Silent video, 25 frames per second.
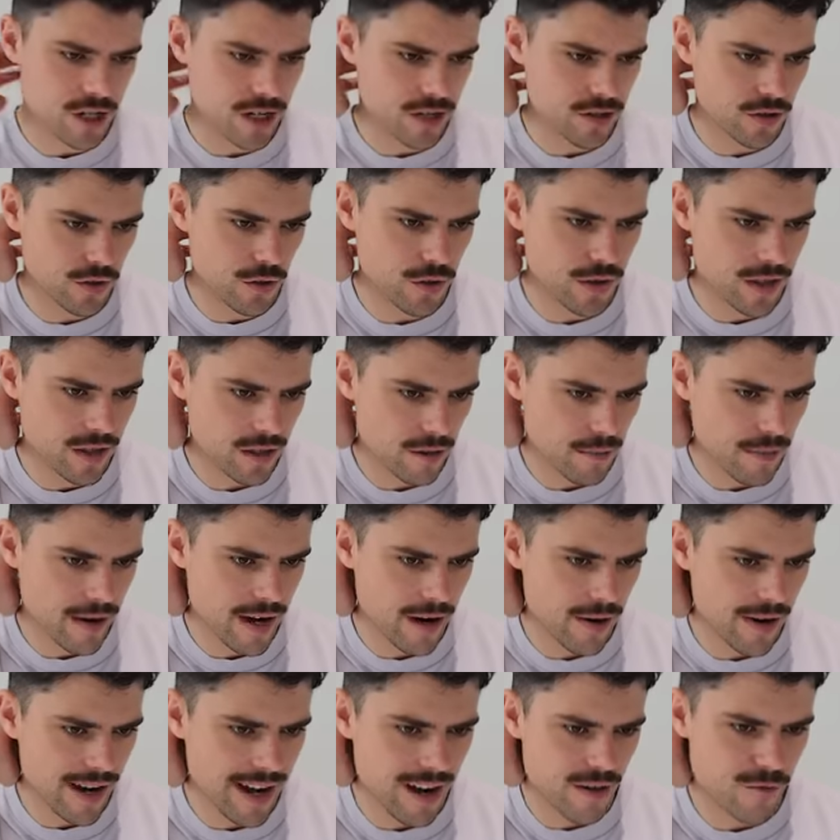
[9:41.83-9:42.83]
And I do think the
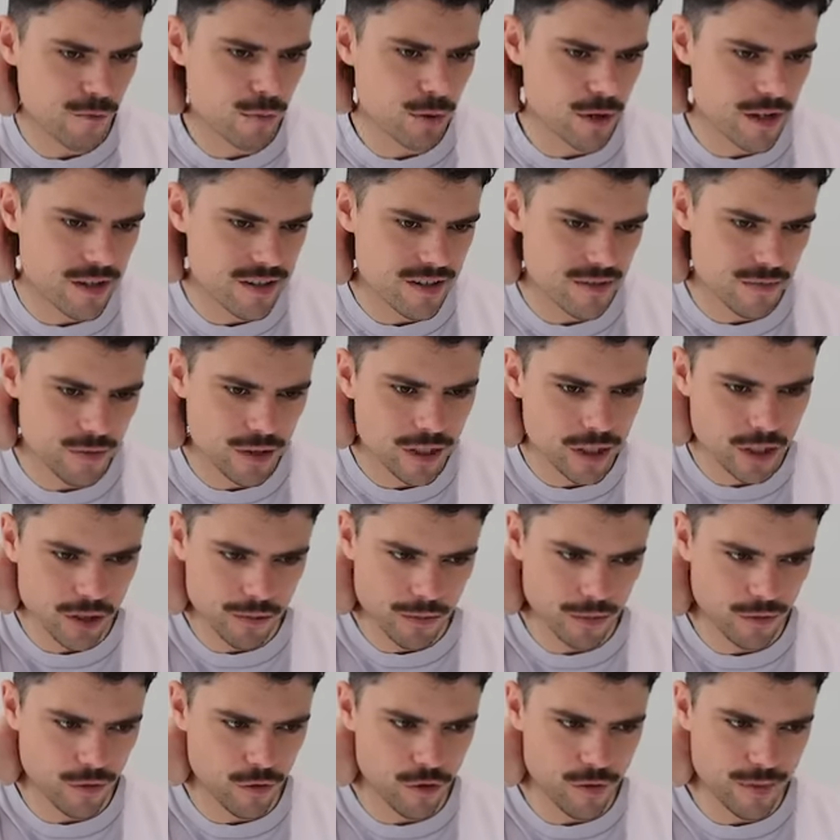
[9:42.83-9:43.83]
Power have put in some really
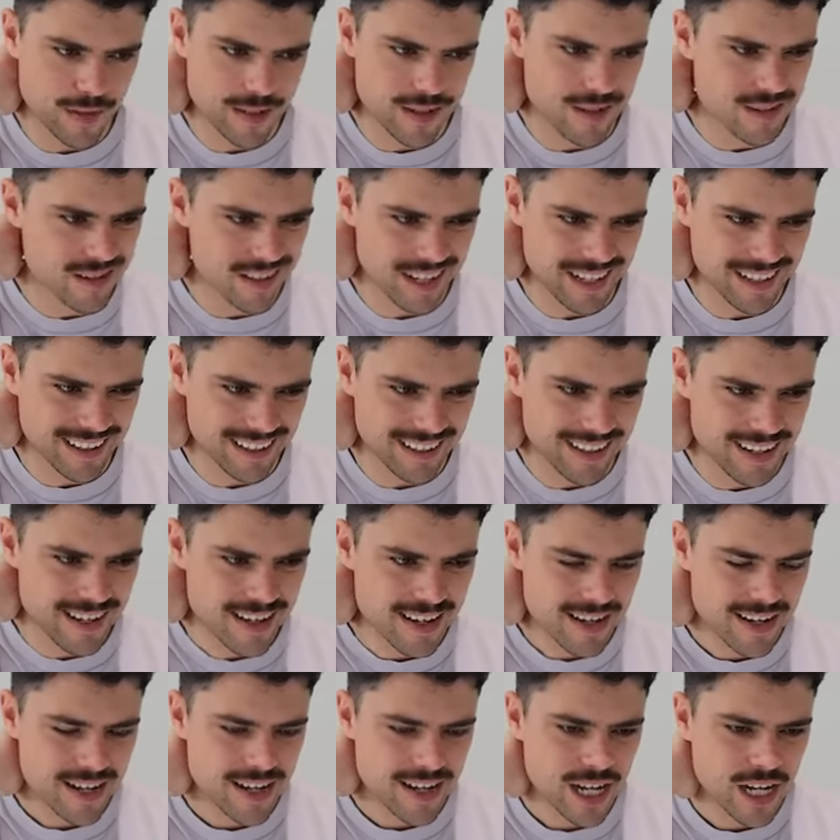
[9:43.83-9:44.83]
good performances lately,
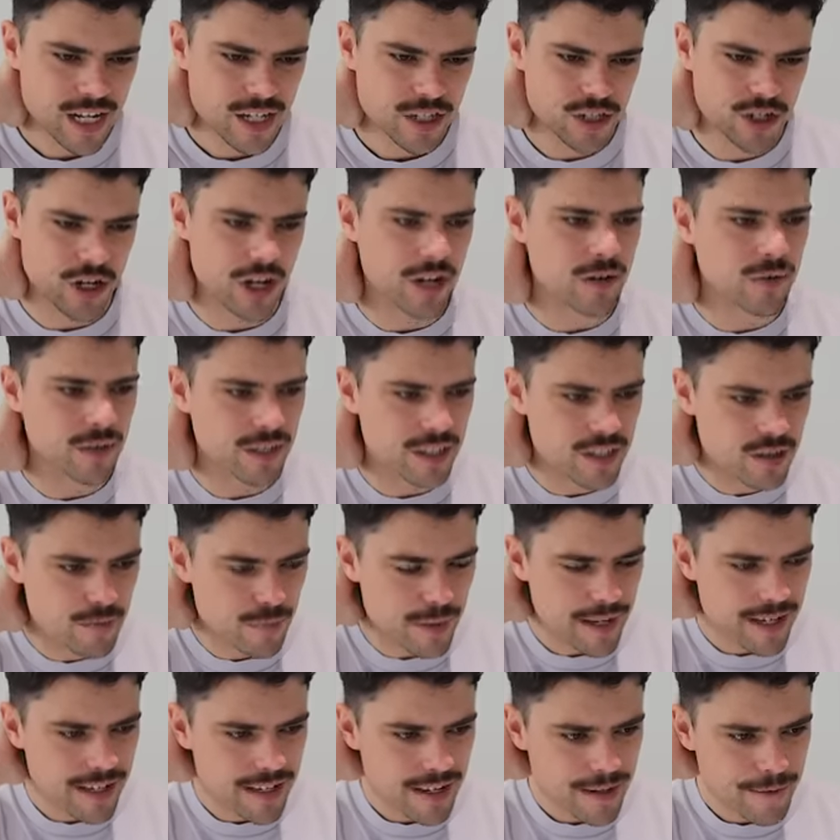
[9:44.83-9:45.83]
generally
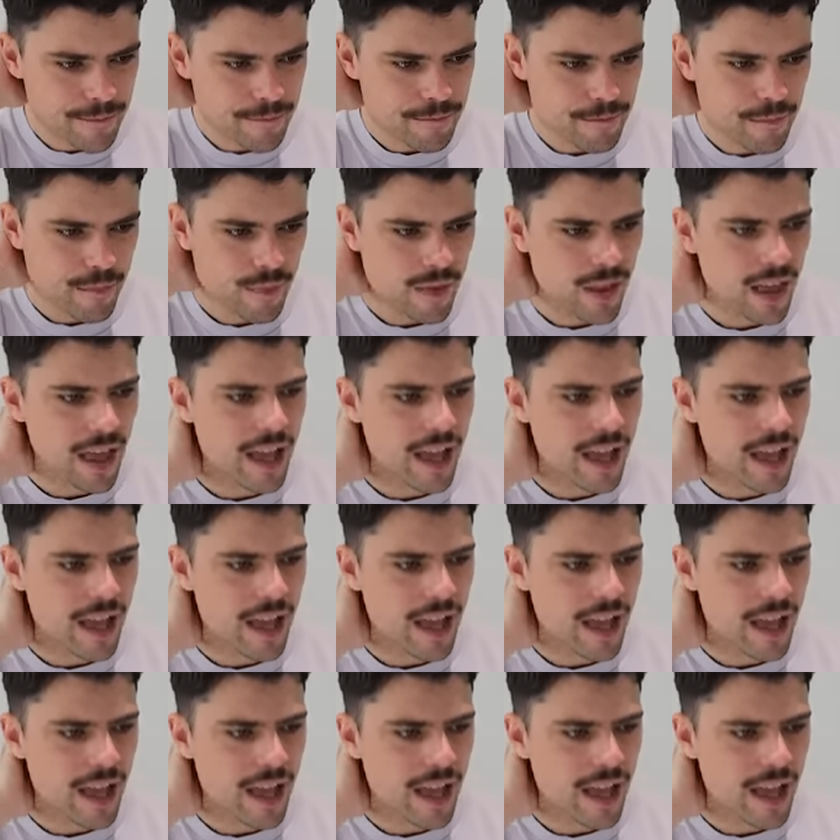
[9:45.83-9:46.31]
speaking.